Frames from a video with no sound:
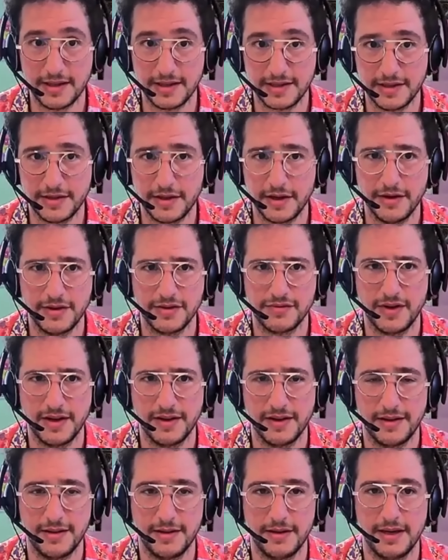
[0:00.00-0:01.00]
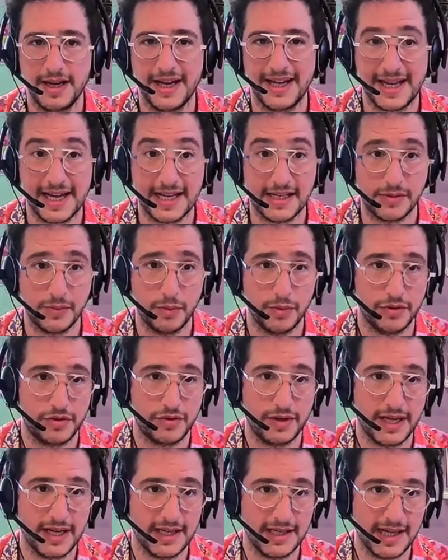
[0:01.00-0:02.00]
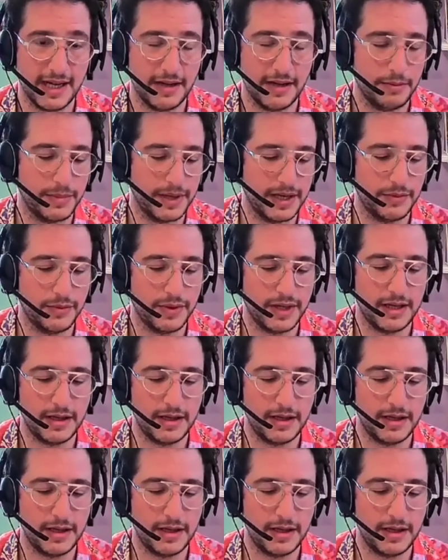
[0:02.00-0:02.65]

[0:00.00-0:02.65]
we stuck to those rather than, I guess, watering it down.